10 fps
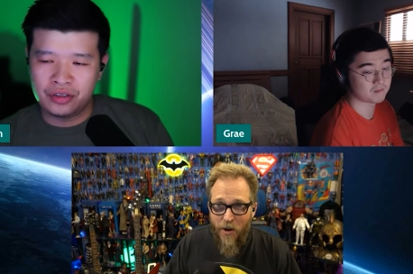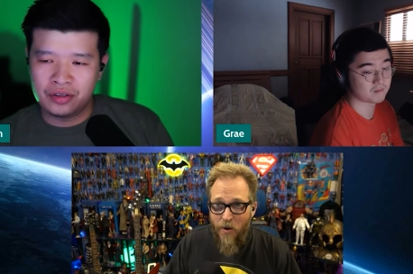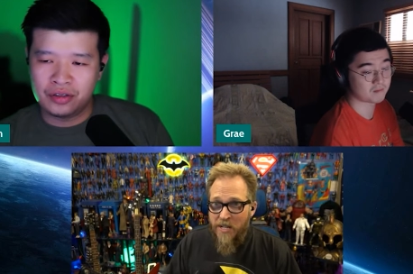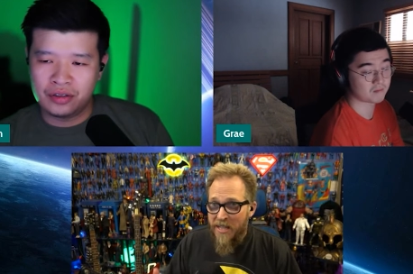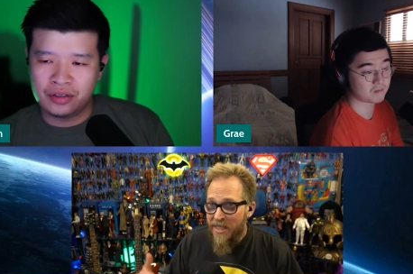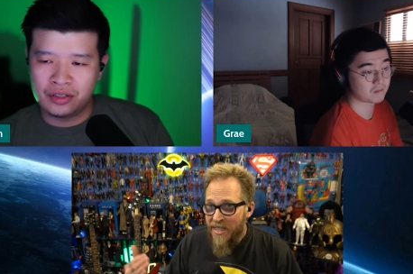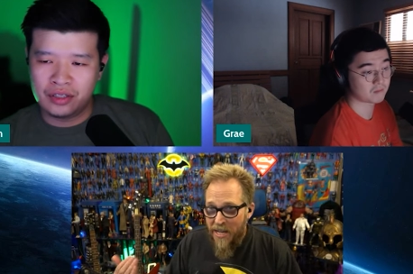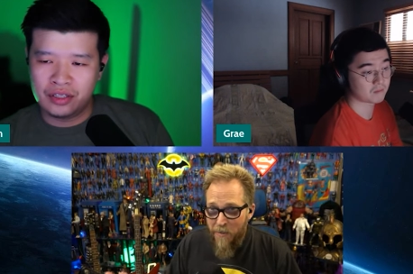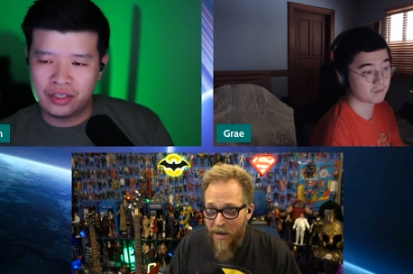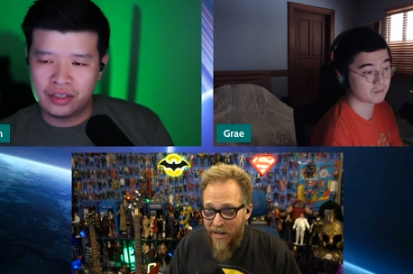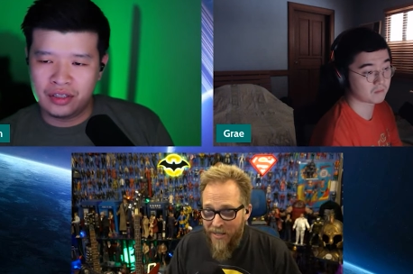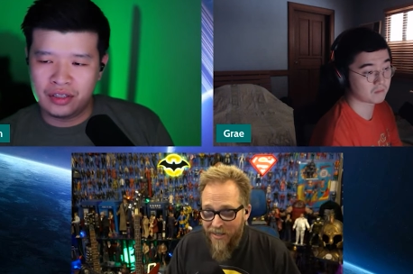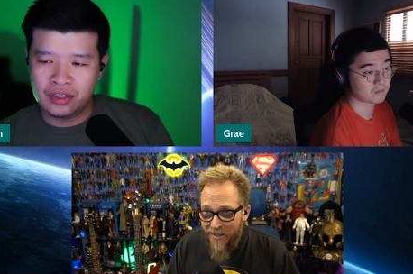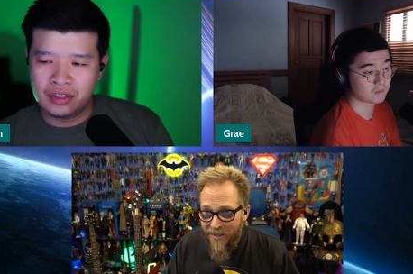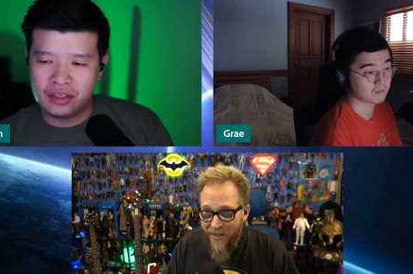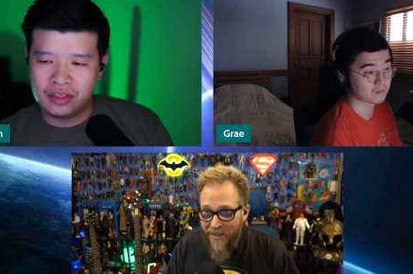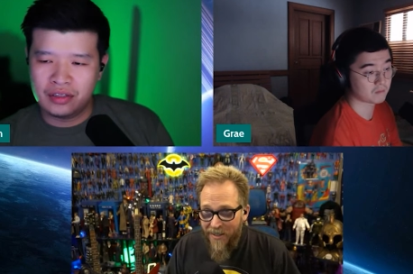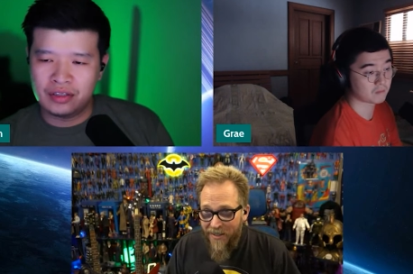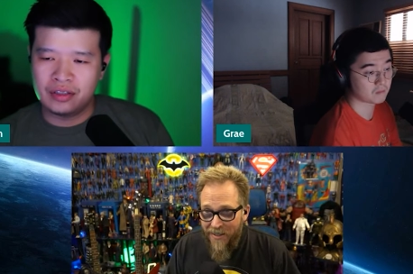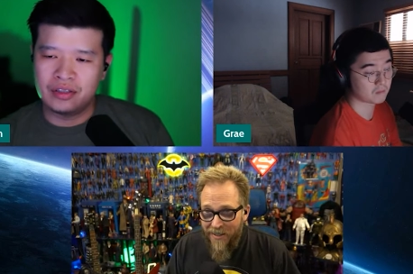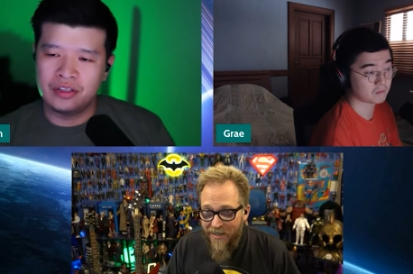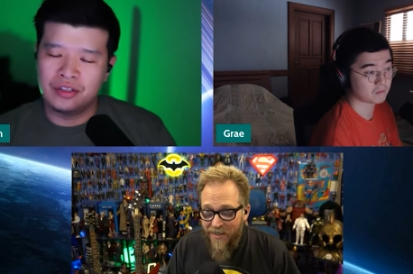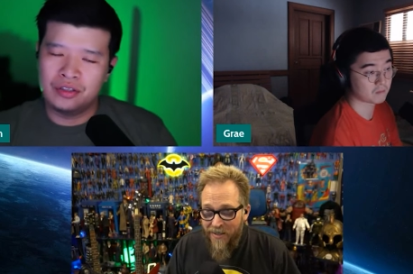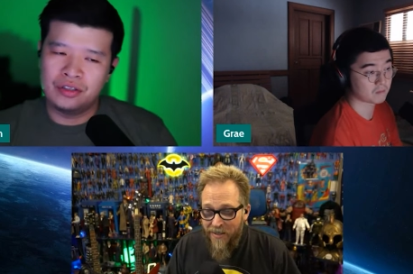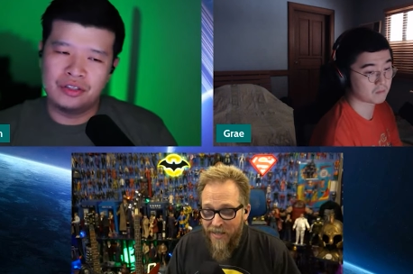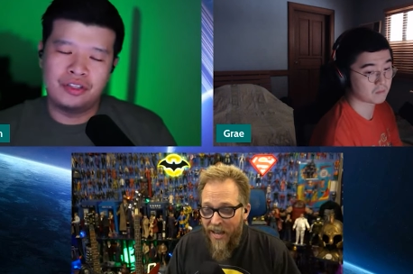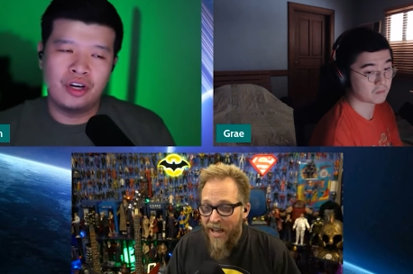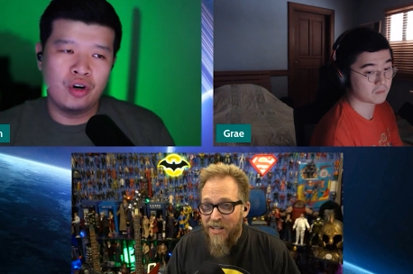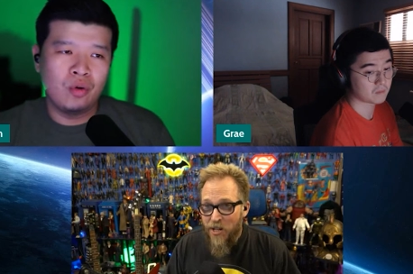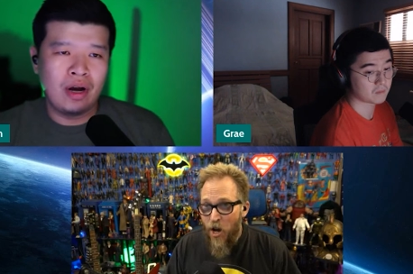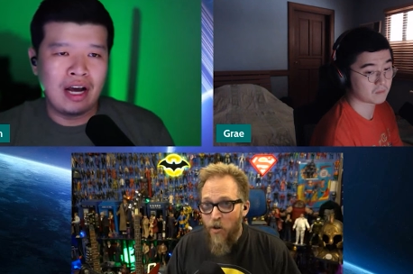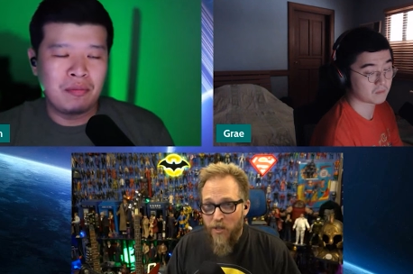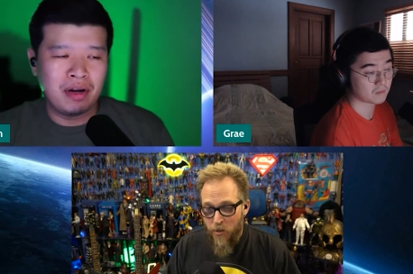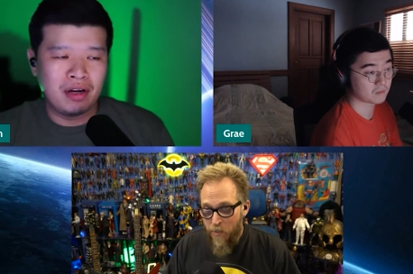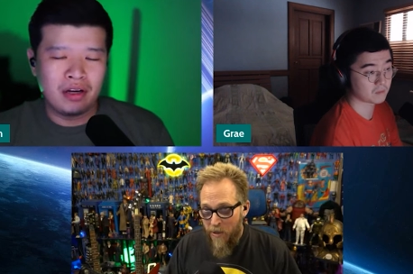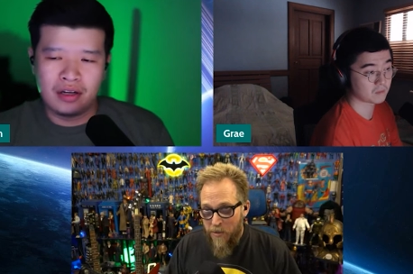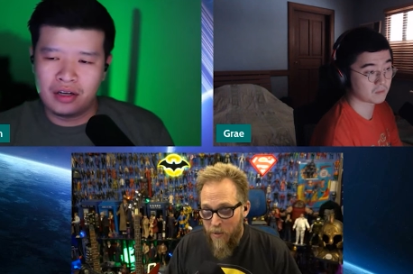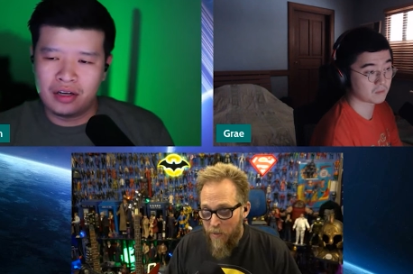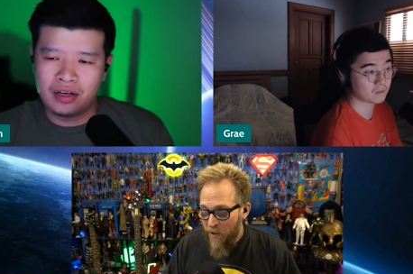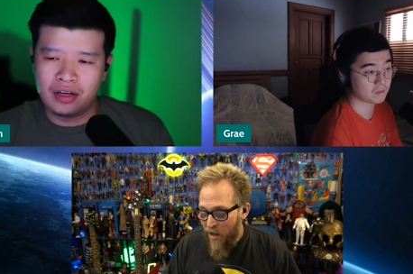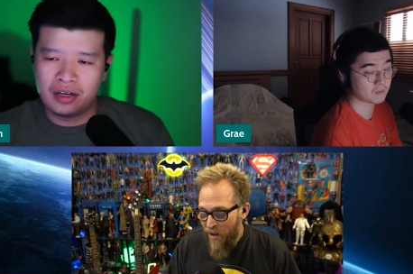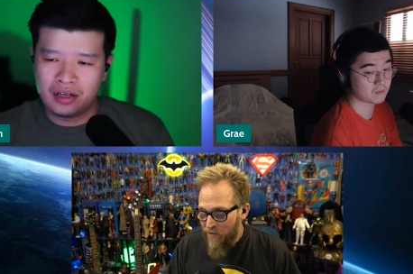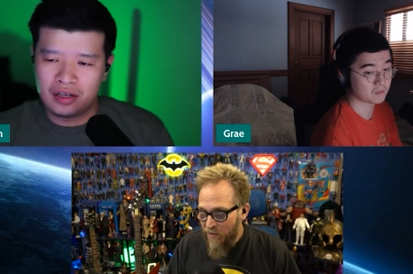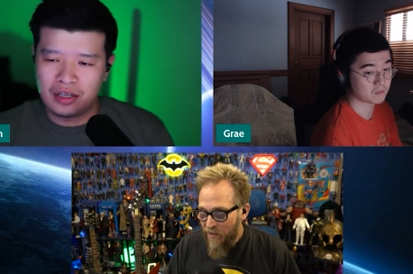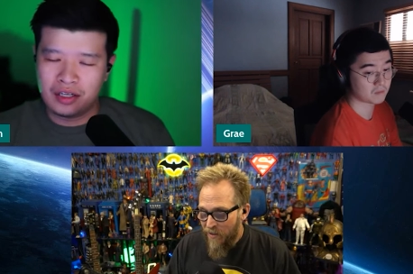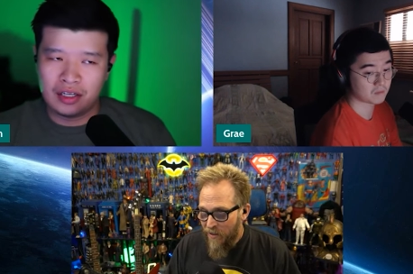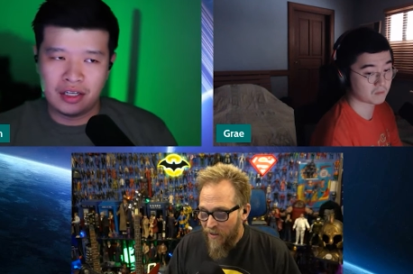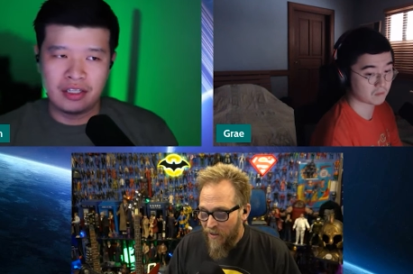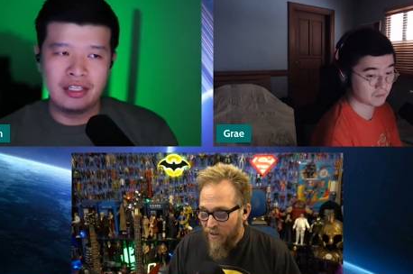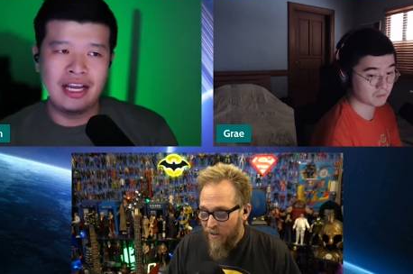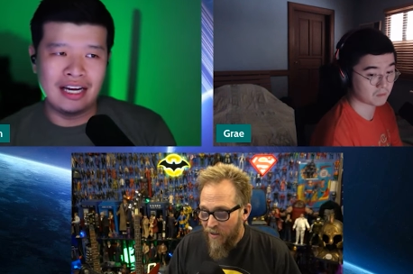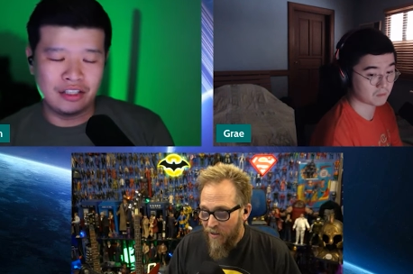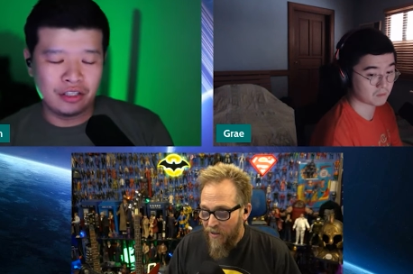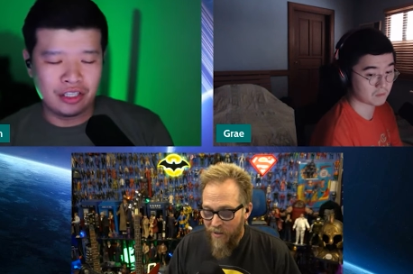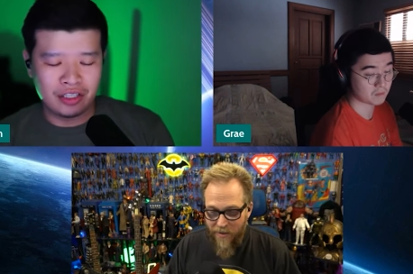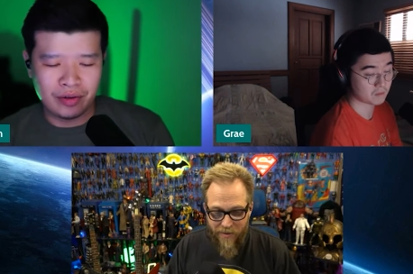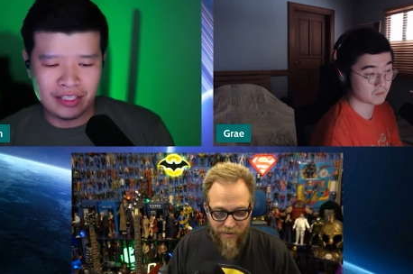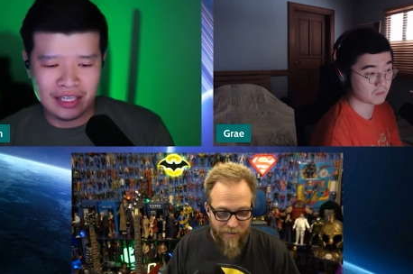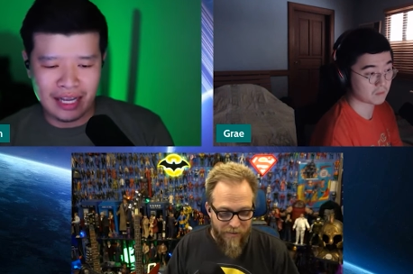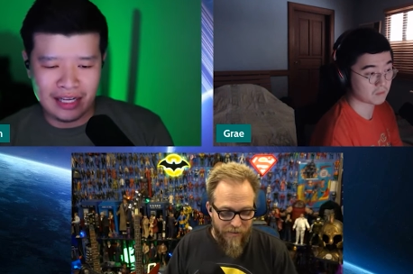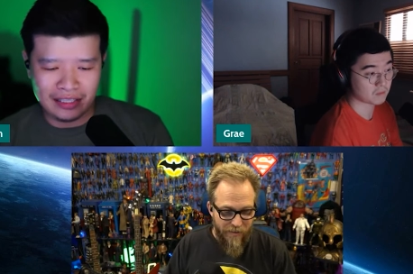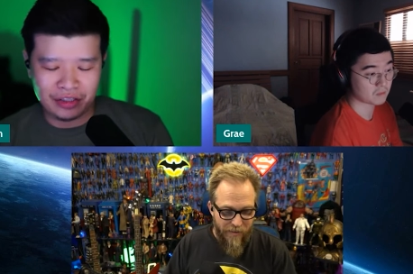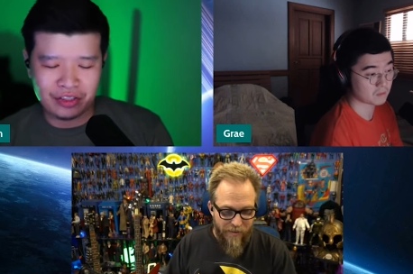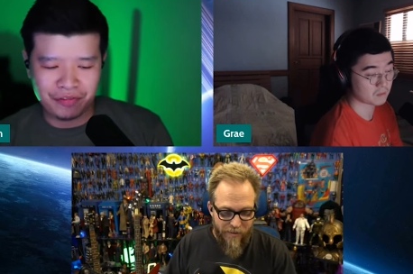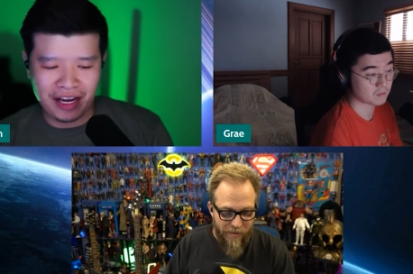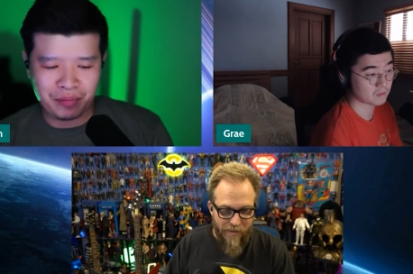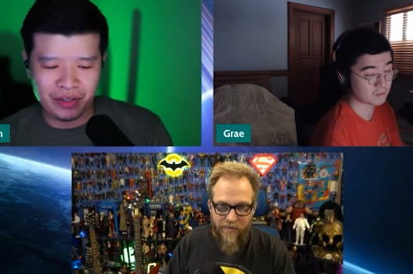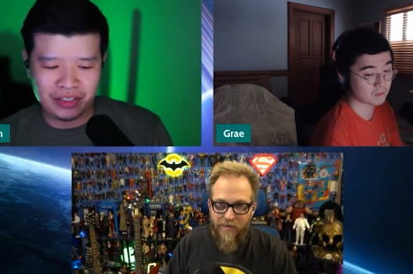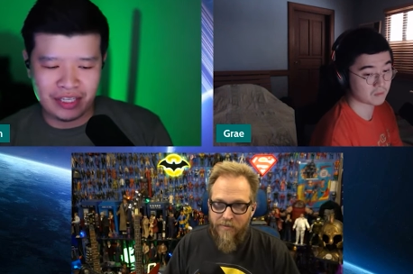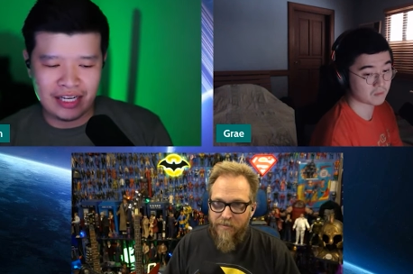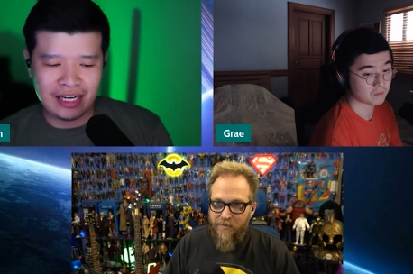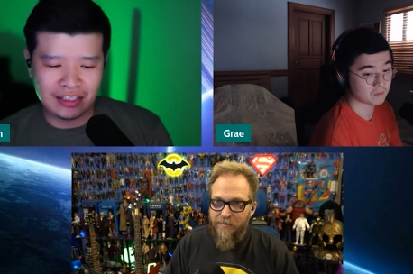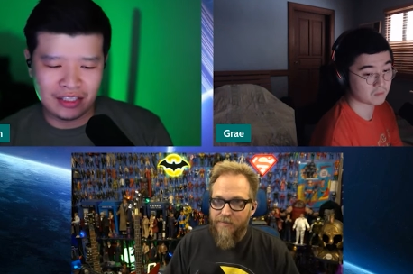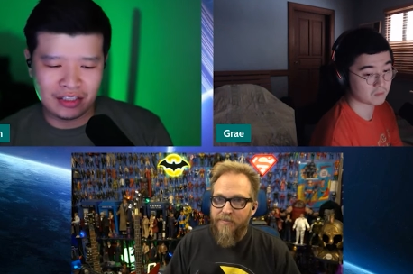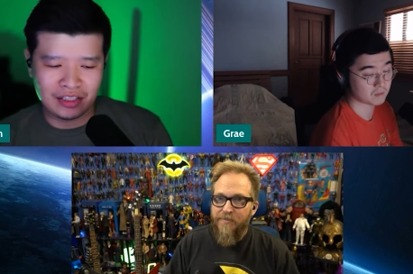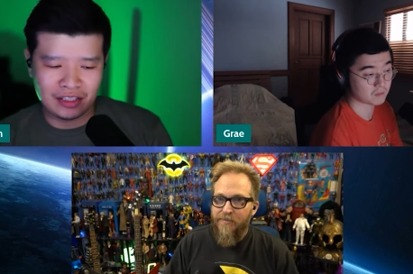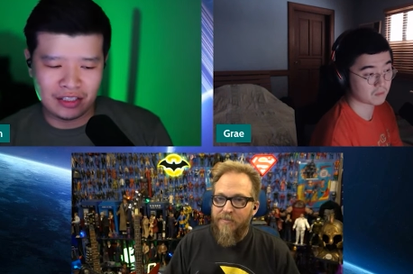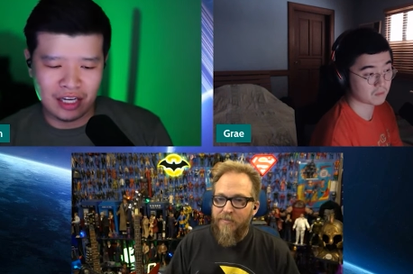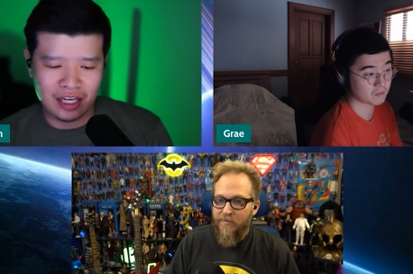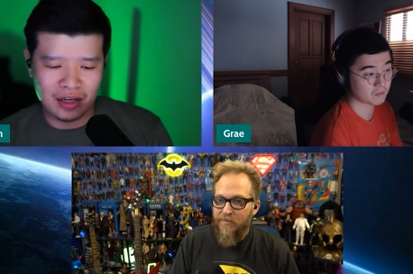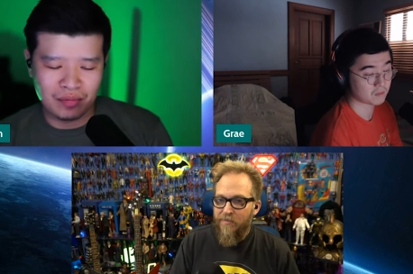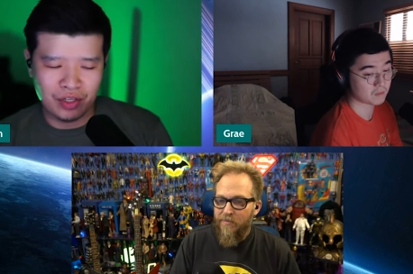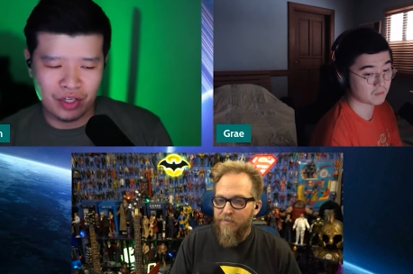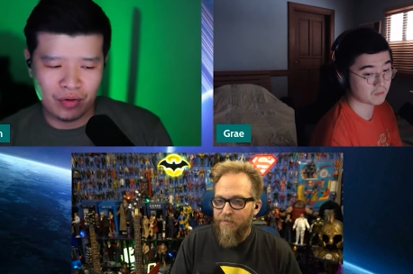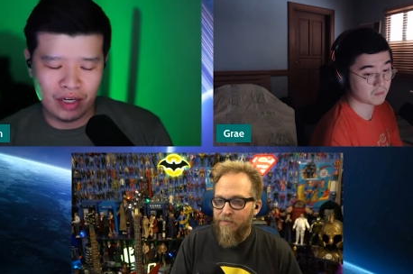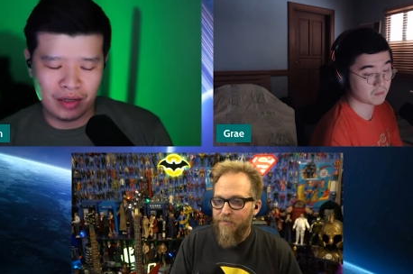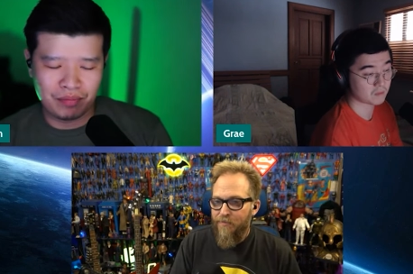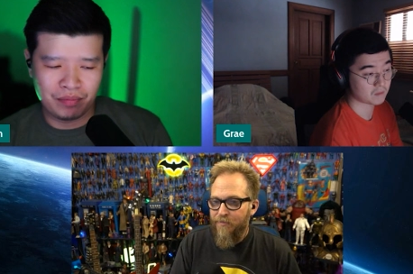Speaker 1: or didn't think about it? So, they had to know um, this would piss people off.
Speaker 2: Yeah, th th there is a eh, there's a fine print saying that this is um, you know uh,